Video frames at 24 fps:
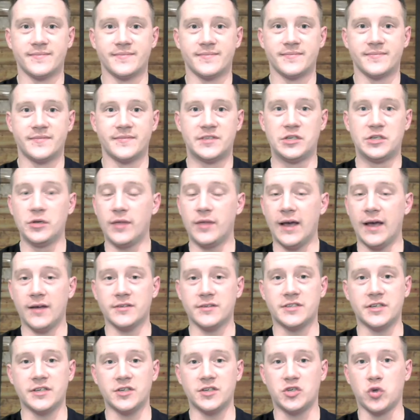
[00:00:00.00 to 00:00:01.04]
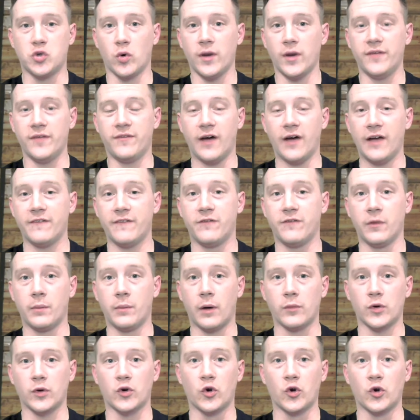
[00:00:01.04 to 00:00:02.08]
2025
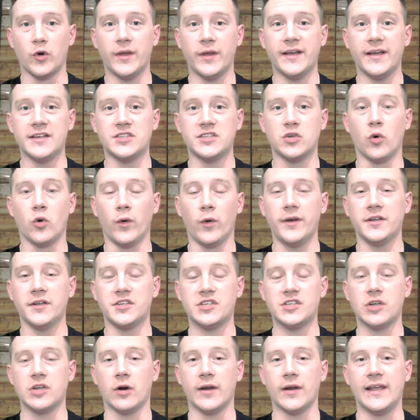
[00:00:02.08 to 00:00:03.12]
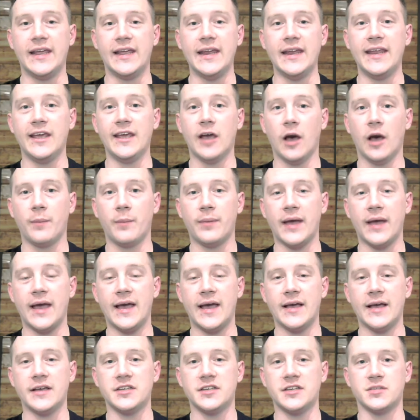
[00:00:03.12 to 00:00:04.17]
football recruiting is going to start heating up
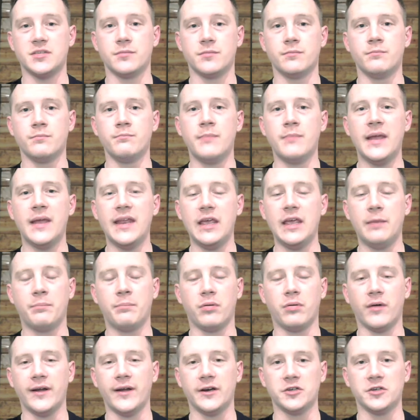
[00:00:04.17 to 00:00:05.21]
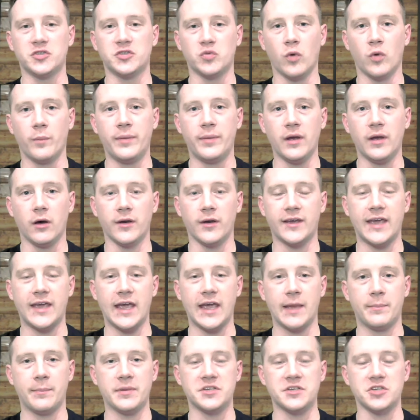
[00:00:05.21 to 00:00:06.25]
as many players will be on
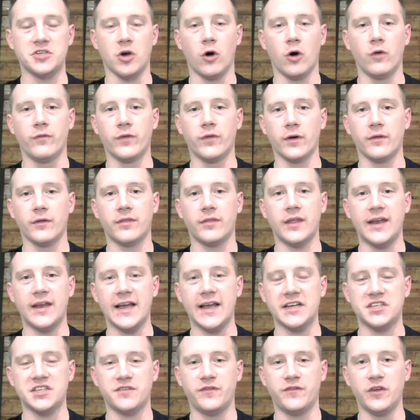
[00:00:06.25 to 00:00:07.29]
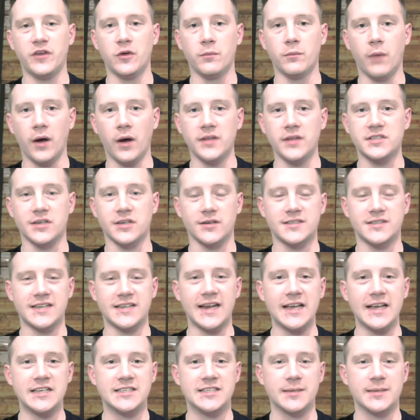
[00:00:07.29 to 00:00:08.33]
campus over the next few months. On
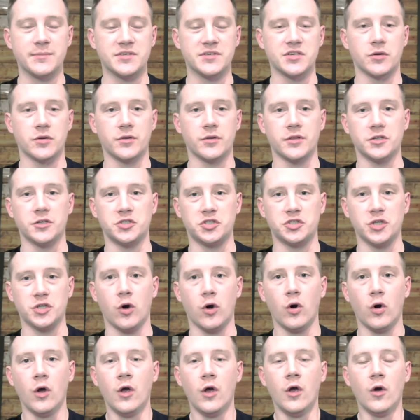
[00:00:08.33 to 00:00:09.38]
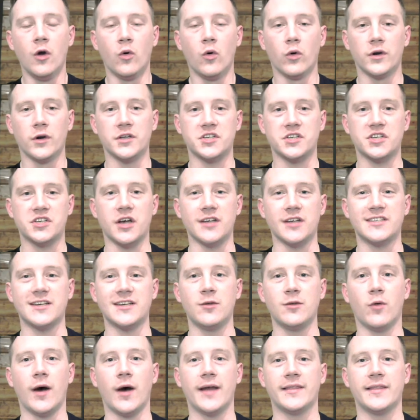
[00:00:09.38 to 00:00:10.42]
today's episode of the show, we're discussing
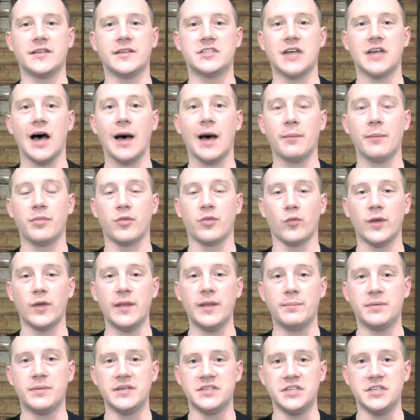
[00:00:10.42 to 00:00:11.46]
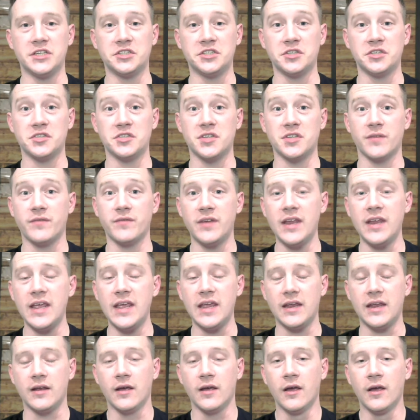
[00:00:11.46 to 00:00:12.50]
why the top three positions of
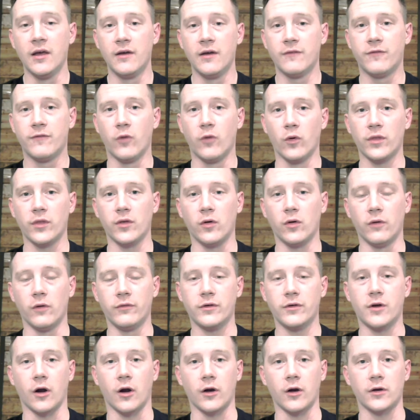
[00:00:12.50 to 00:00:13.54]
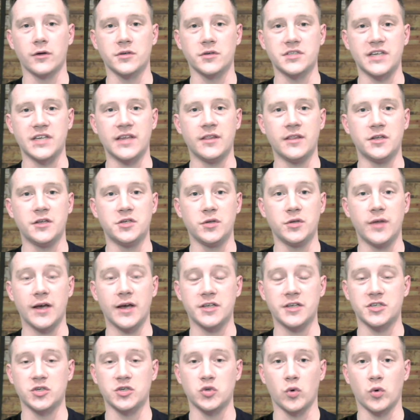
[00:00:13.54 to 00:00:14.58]
need for the Louisville Cardinals in the
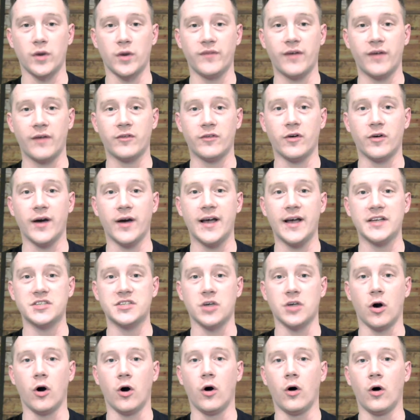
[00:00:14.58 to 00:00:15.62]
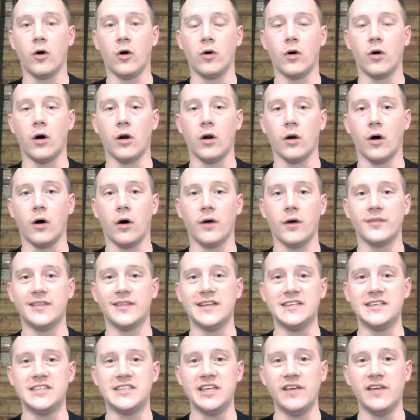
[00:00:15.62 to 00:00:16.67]
2025 class all are on
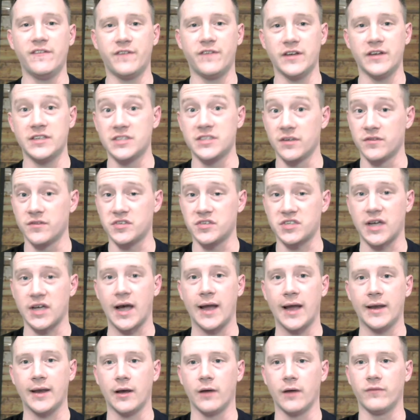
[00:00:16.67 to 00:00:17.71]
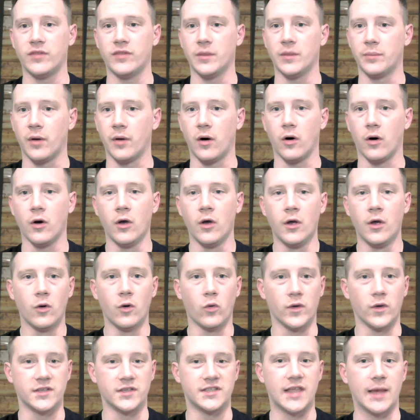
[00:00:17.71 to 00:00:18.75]
the defensive side of the ball.
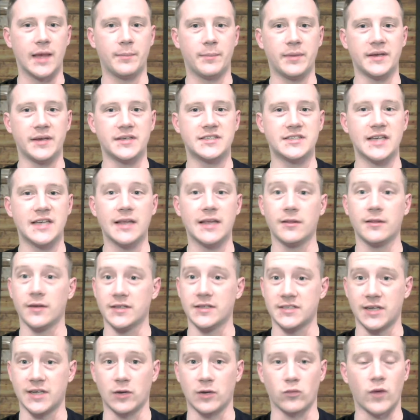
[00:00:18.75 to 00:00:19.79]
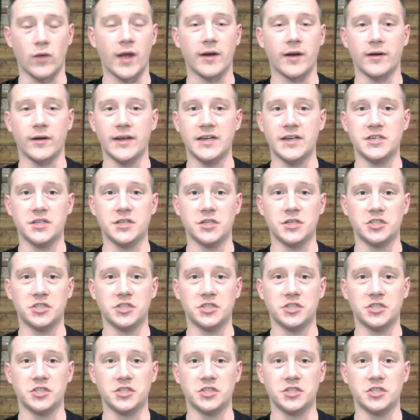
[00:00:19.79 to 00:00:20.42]
With that being said, let's get right on into the